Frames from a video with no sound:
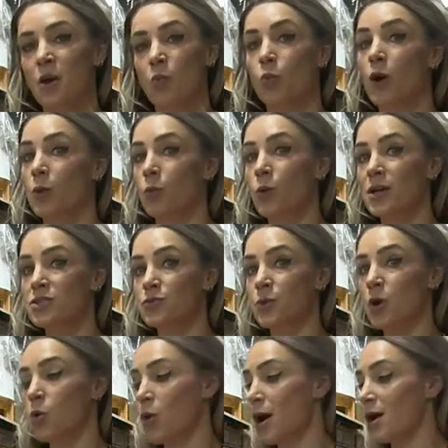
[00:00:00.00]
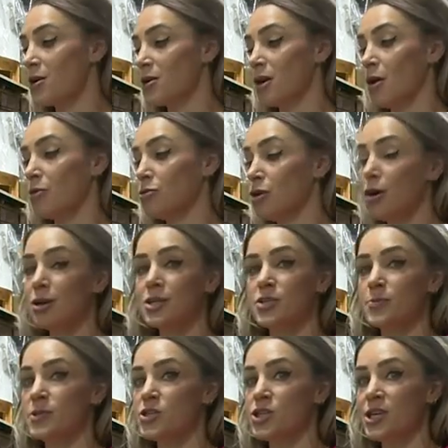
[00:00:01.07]
What once required a large
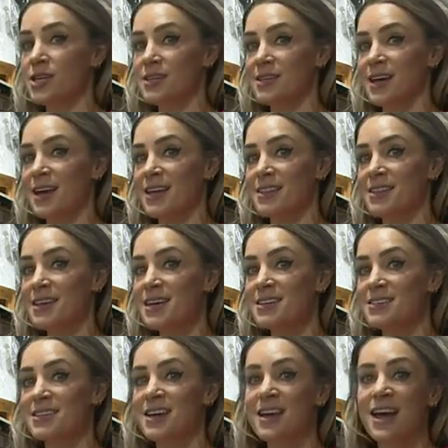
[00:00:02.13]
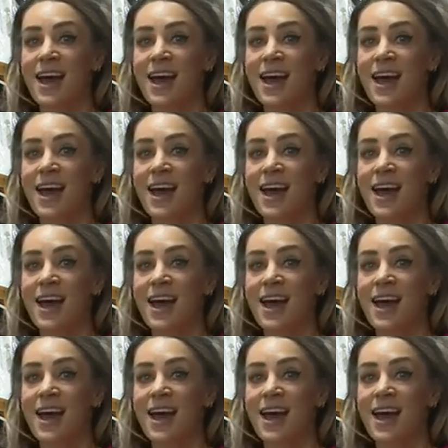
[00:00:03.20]
machine like this